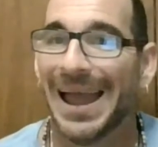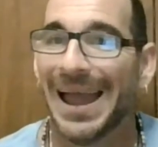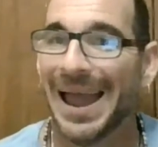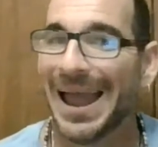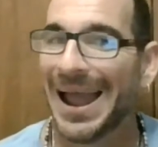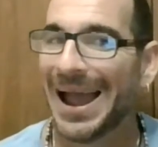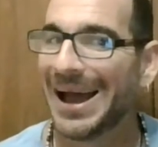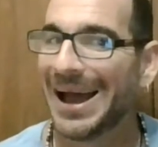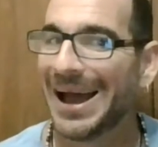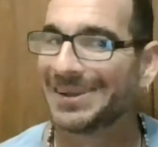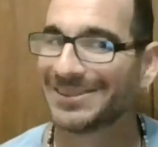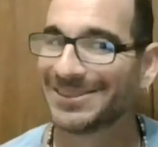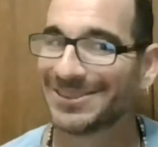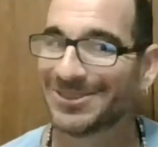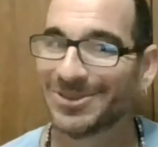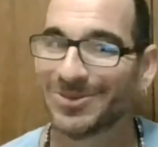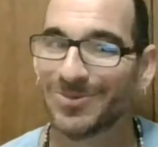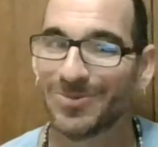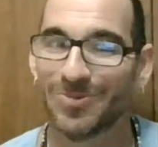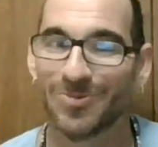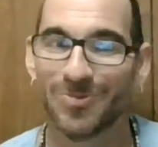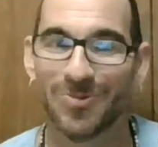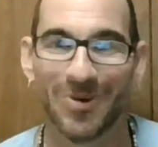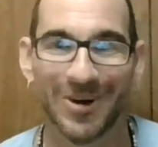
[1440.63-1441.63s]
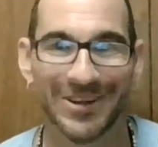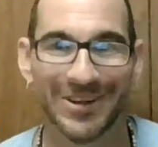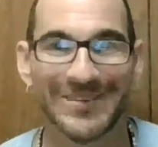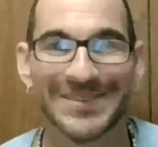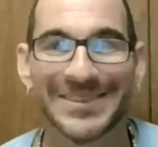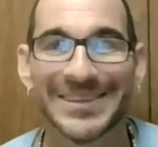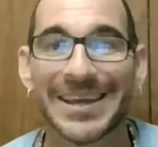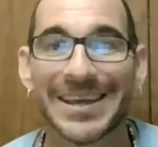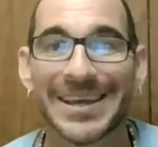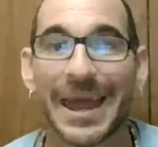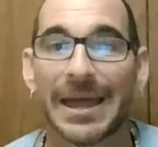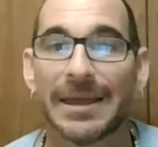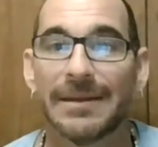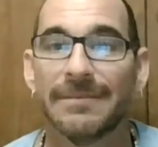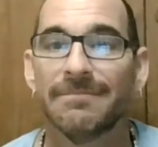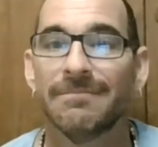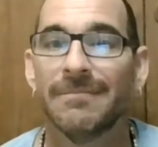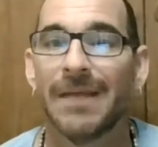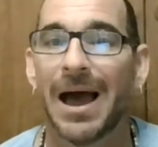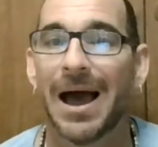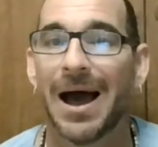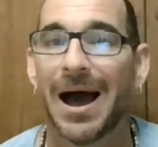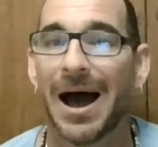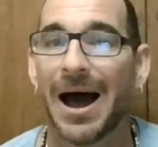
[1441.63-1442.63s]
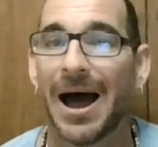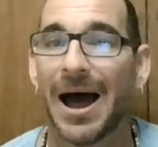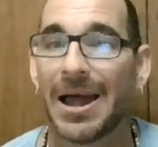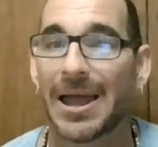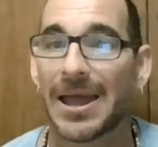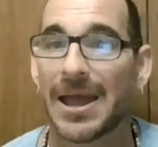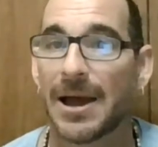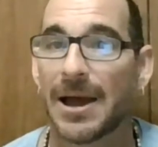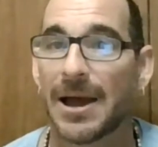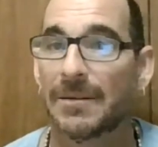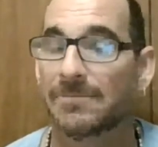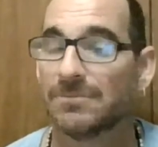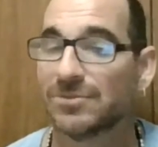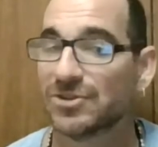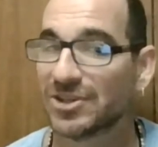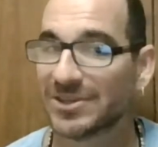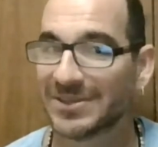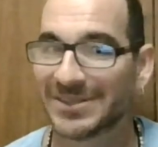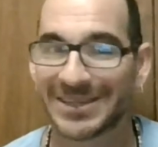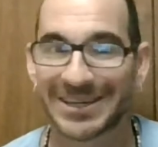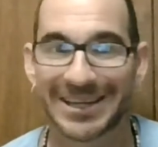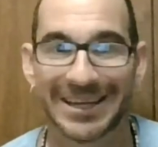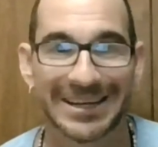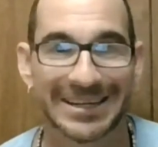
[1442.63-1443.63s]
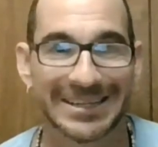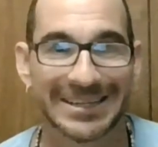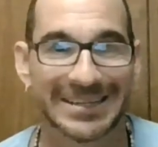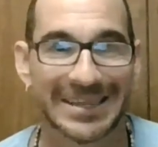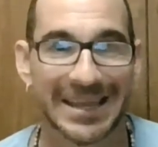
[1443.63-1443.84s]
And once again, I am just going to